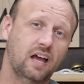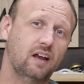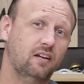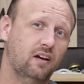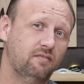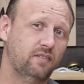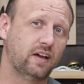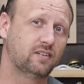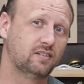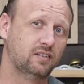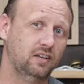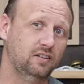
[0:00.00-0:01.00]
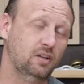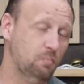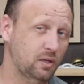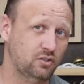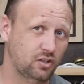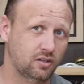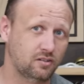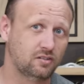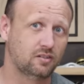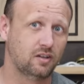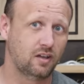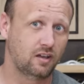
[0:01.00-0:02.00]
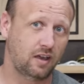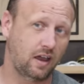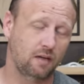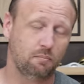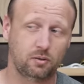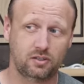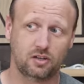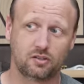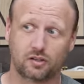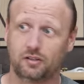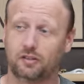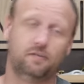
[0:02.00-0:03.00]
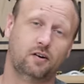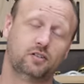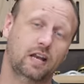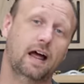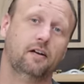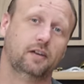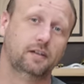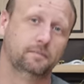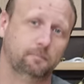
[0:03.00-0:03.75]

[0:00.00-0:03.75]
that affects the dimensions and potentially the functionality.